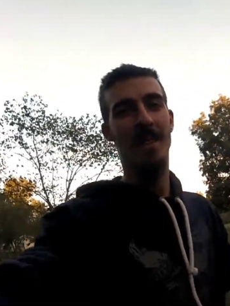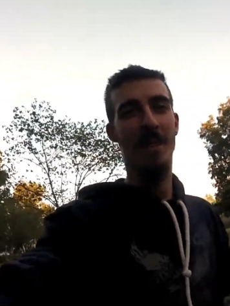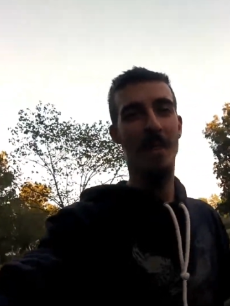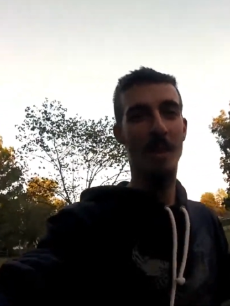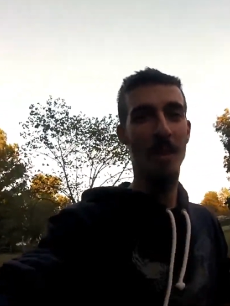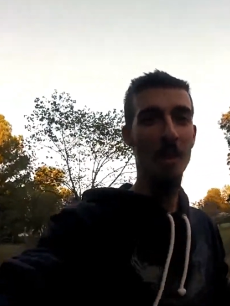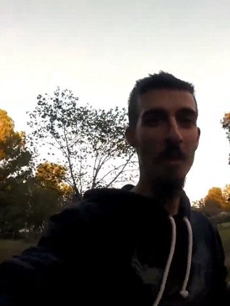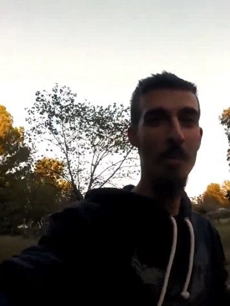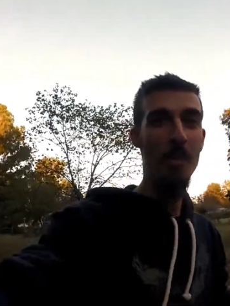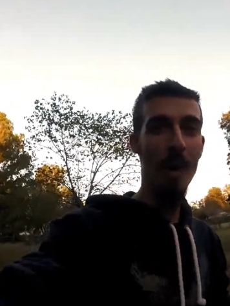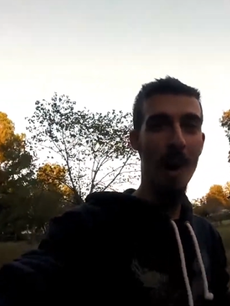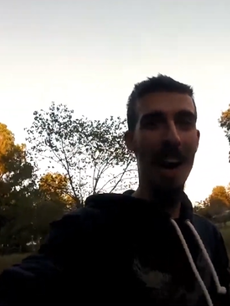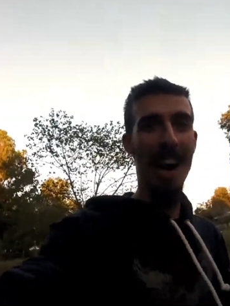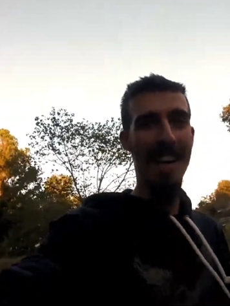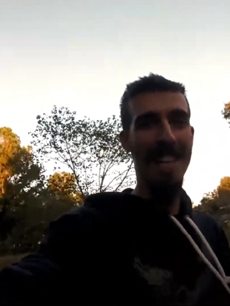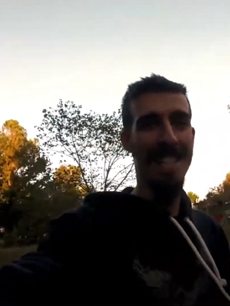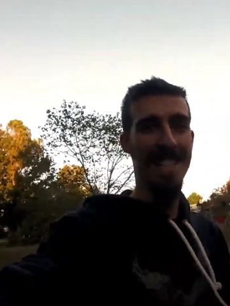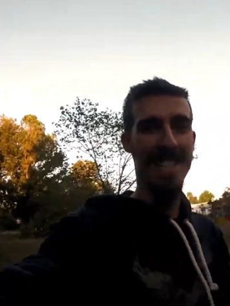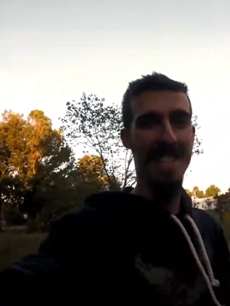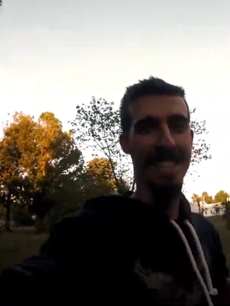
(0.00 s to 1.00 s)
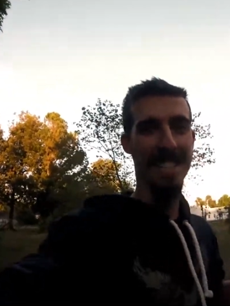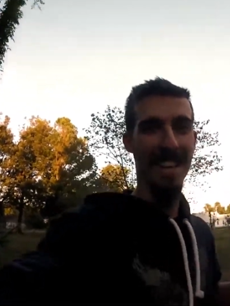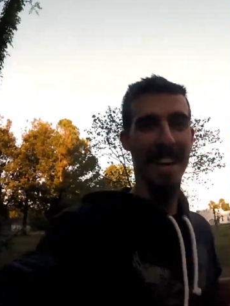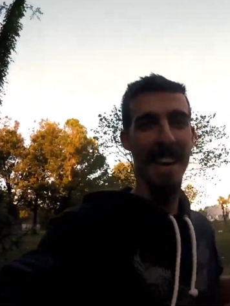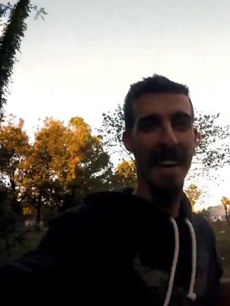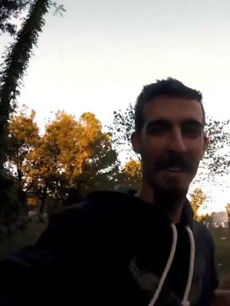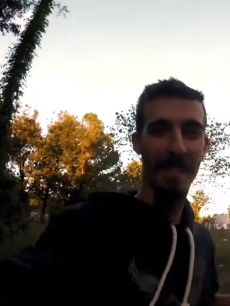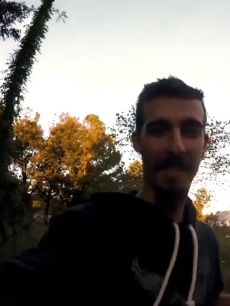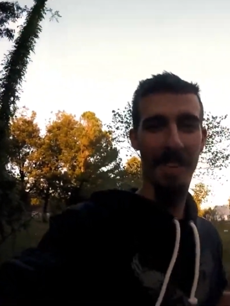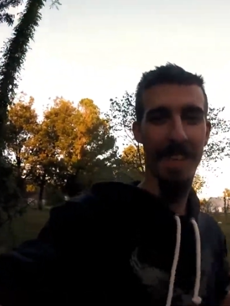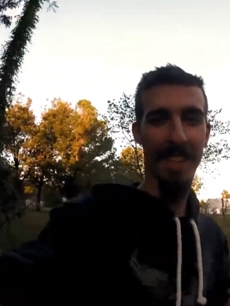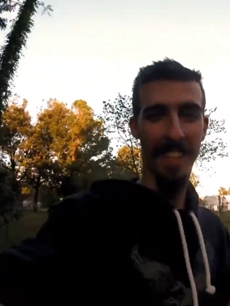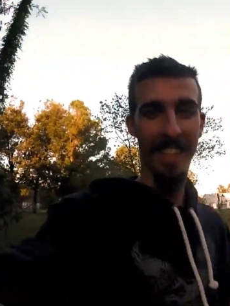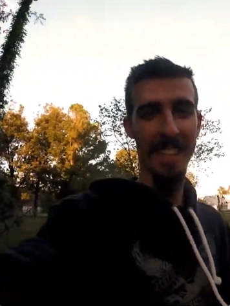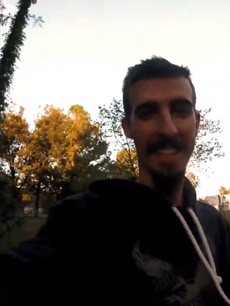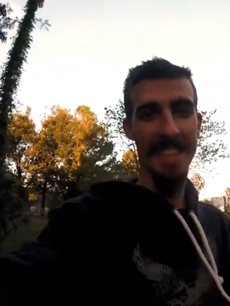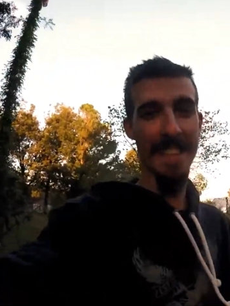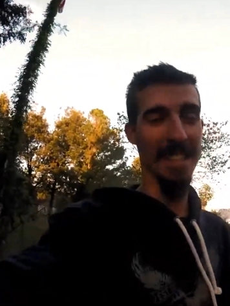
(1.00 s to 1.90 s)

New prize just came in.